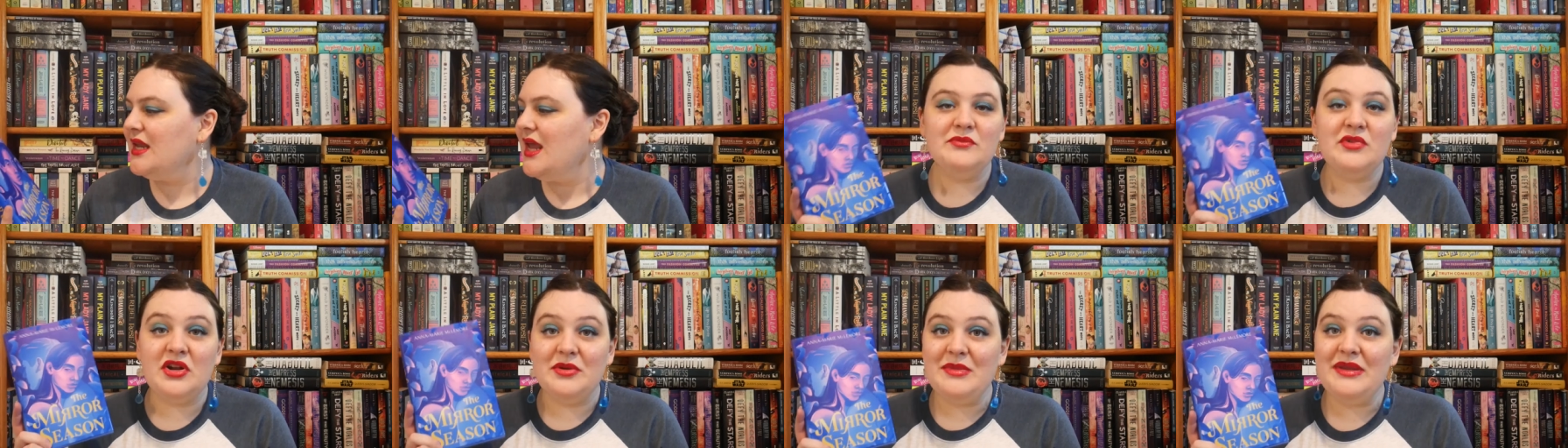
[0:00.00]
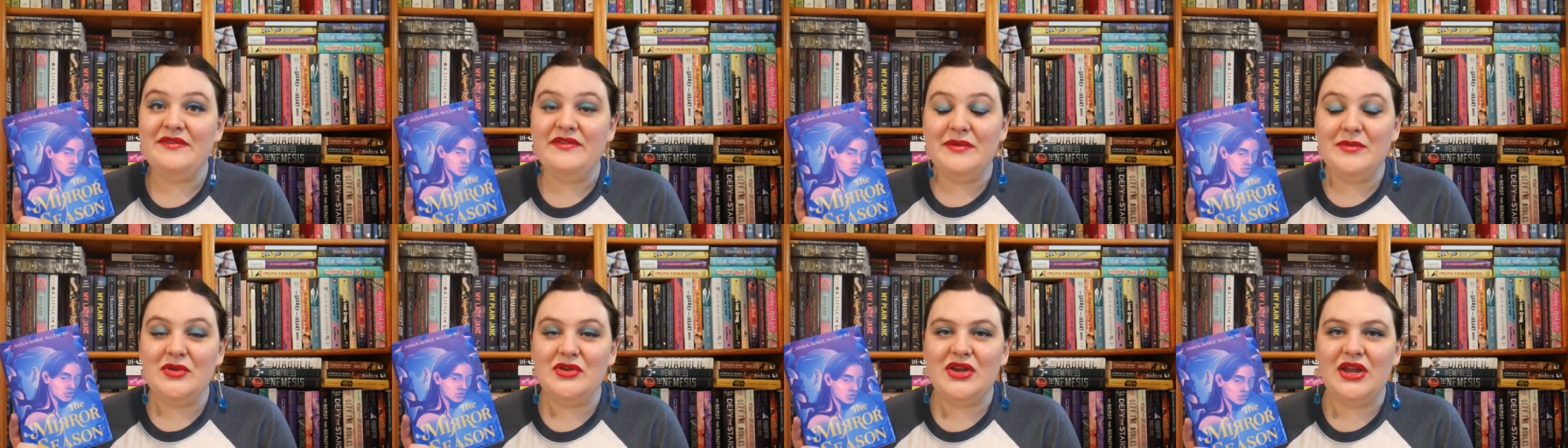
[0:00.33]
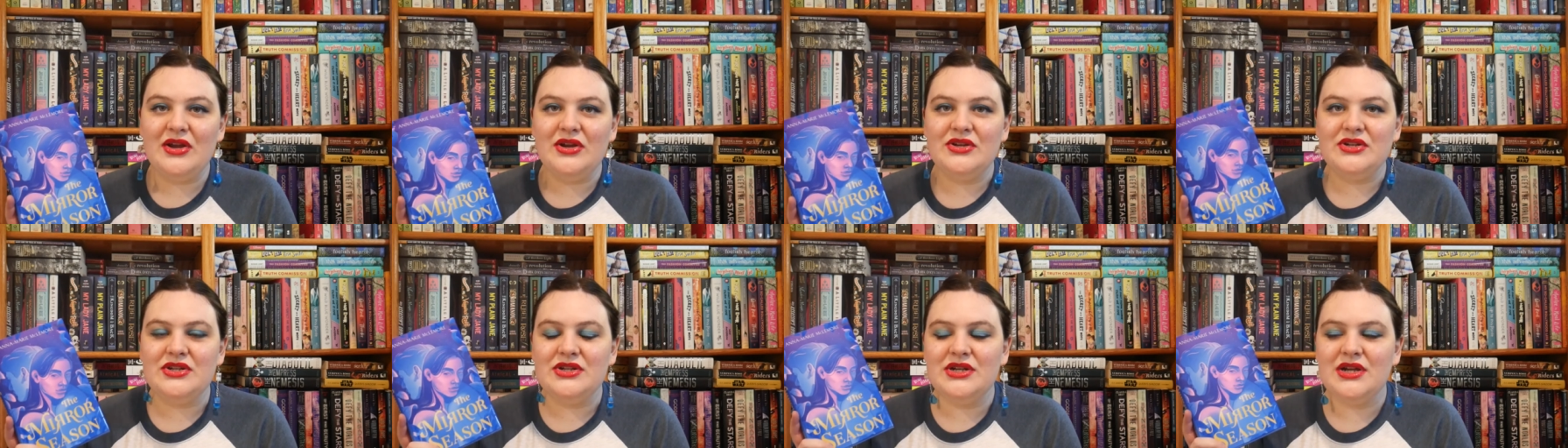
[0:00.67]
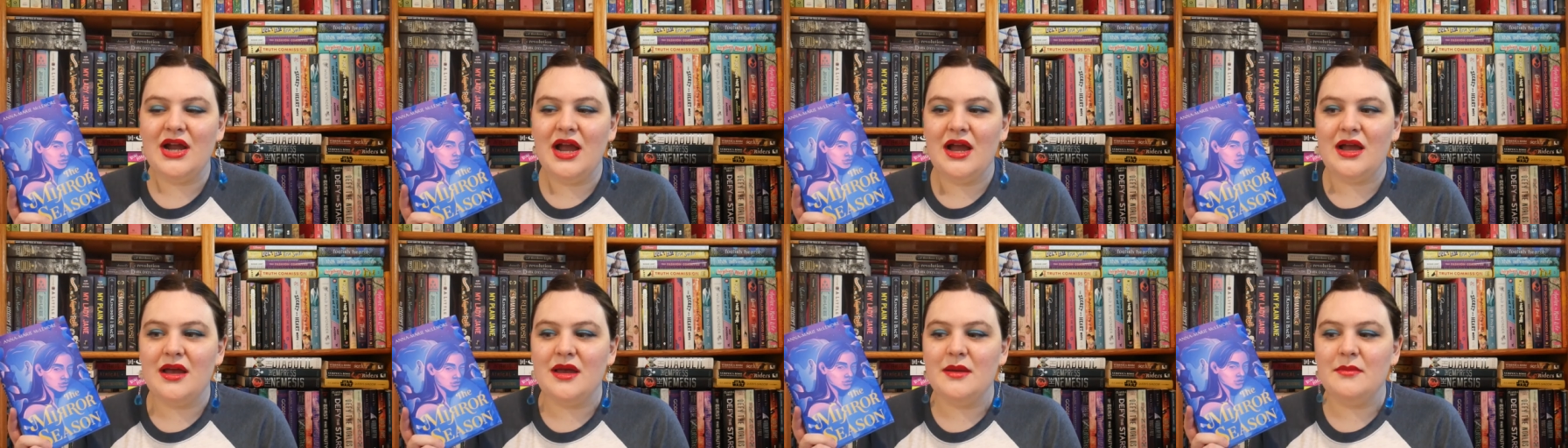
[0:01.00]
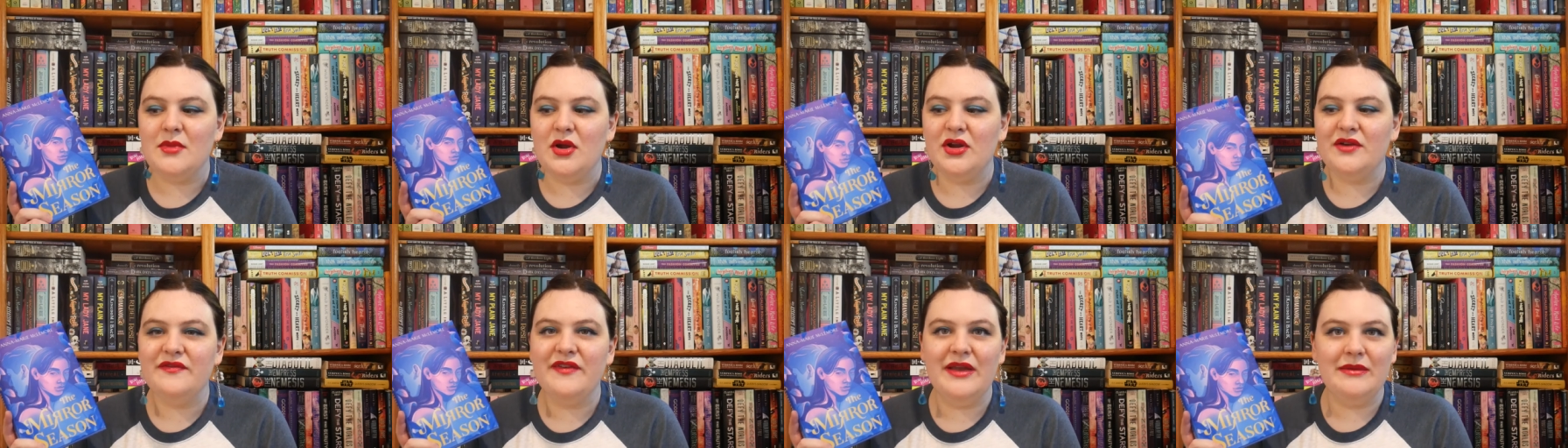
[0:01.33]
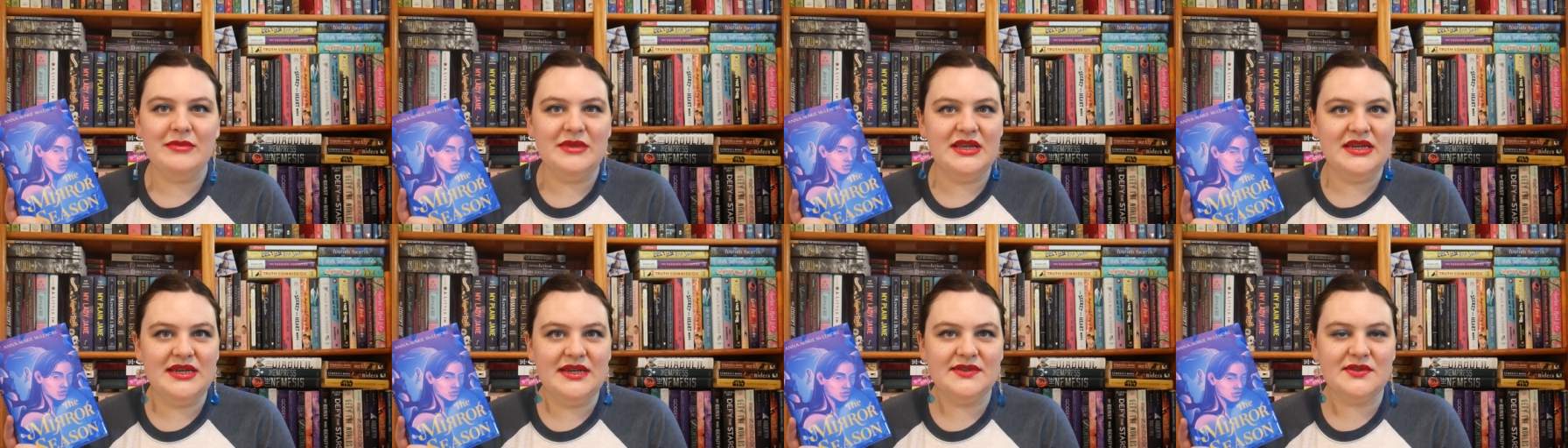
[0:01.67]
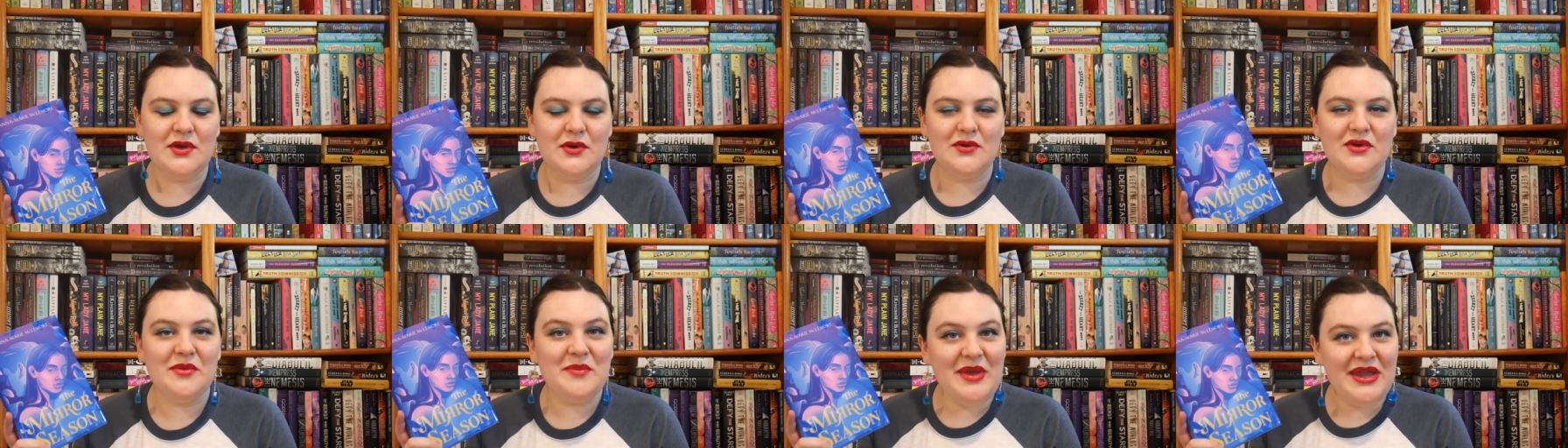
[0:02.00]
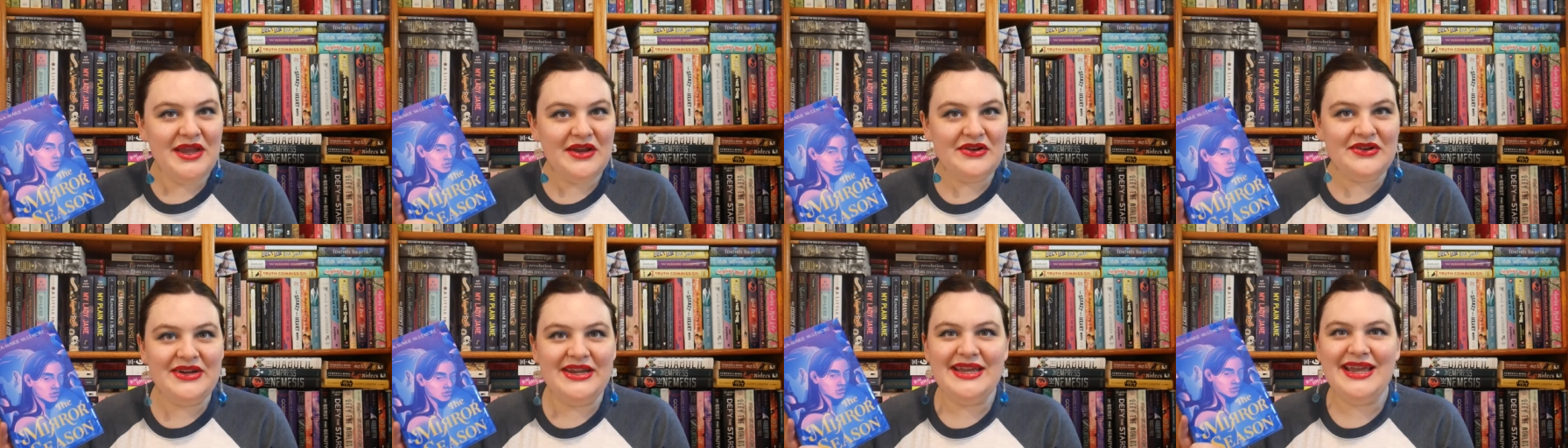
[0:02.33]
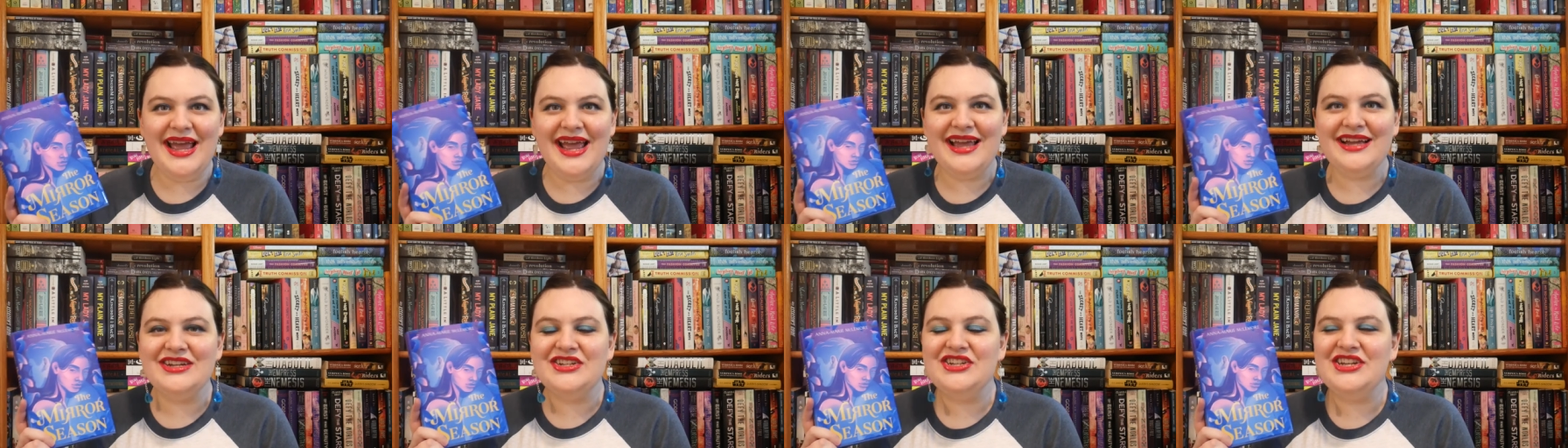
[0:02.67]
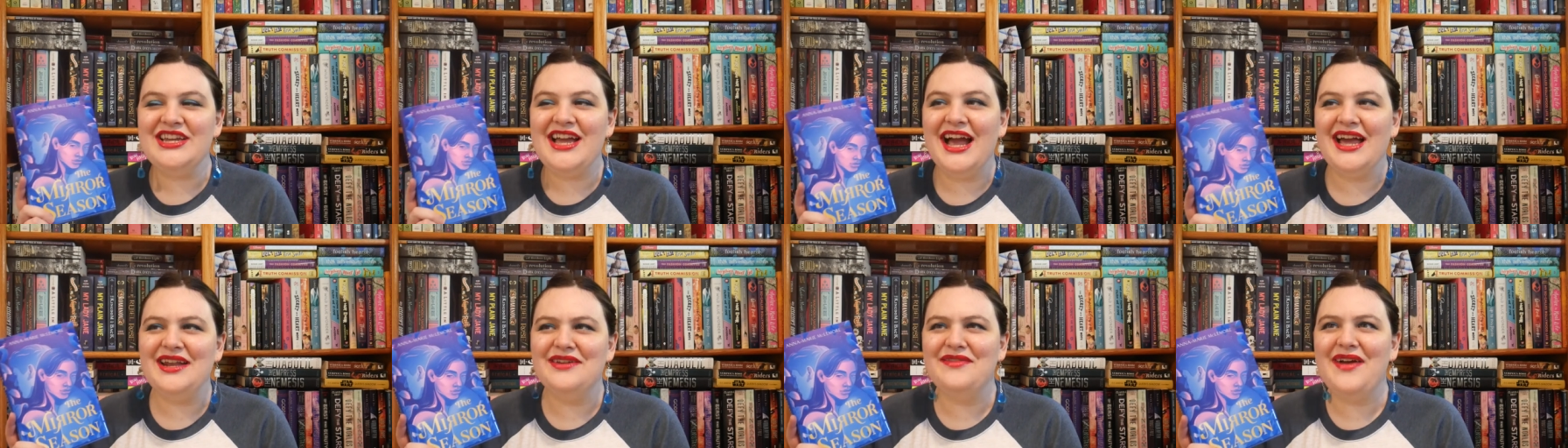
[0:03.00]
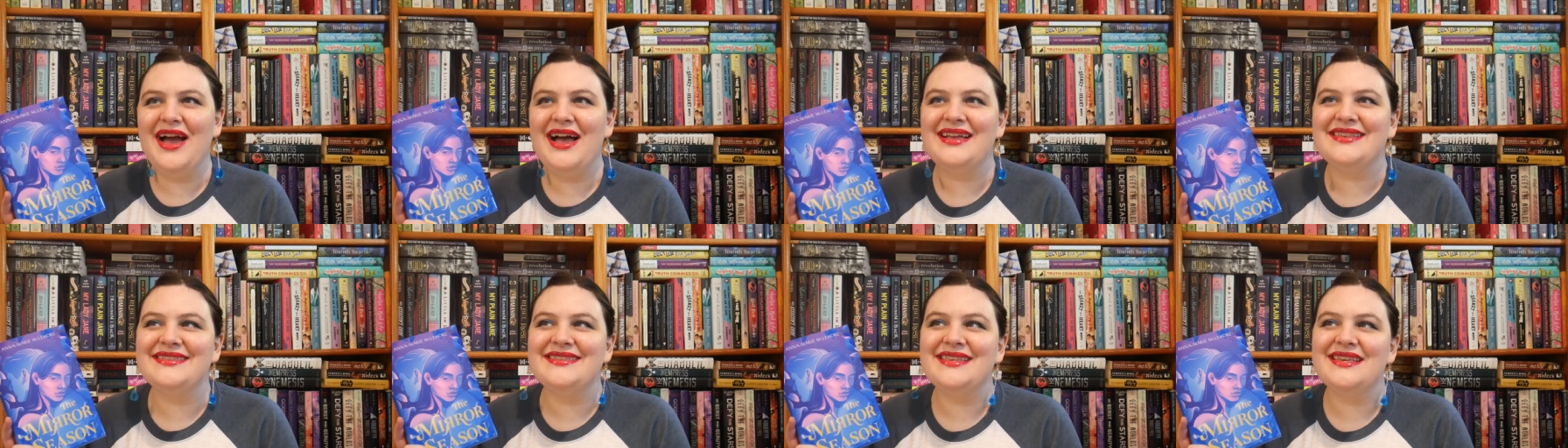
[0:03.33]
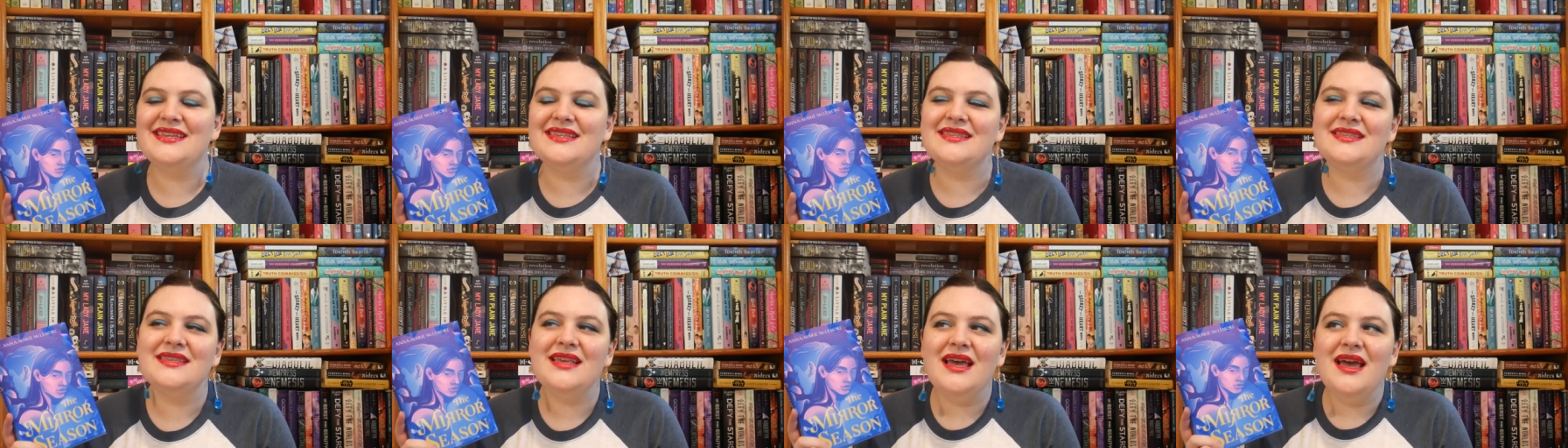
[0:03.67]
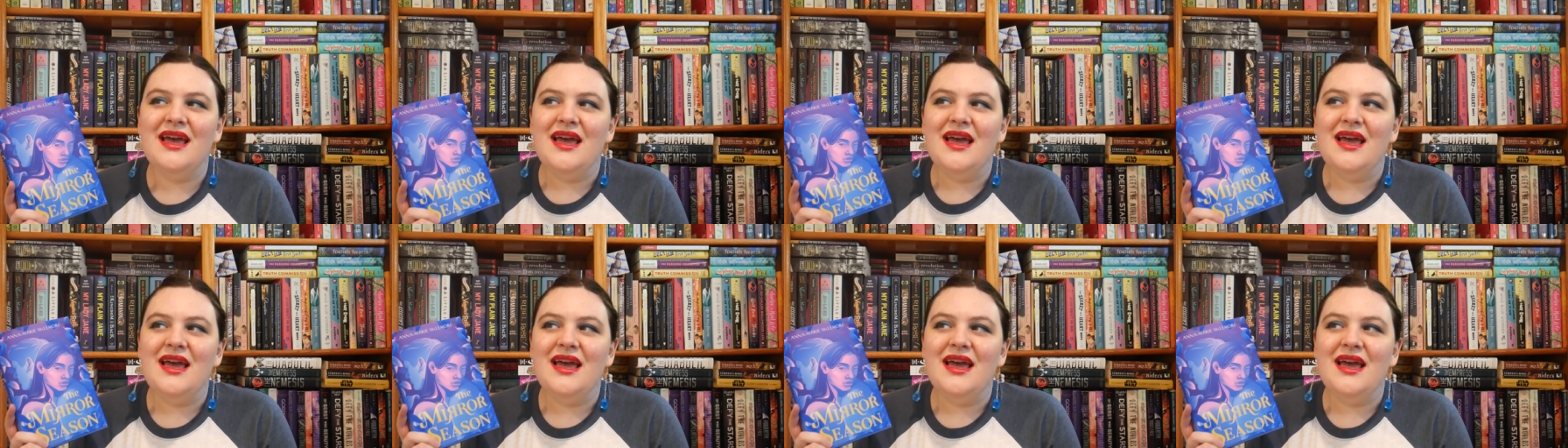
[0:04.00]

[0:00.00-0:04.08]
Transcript: But our main female character, um, her family does own a bakery, and she kind of has this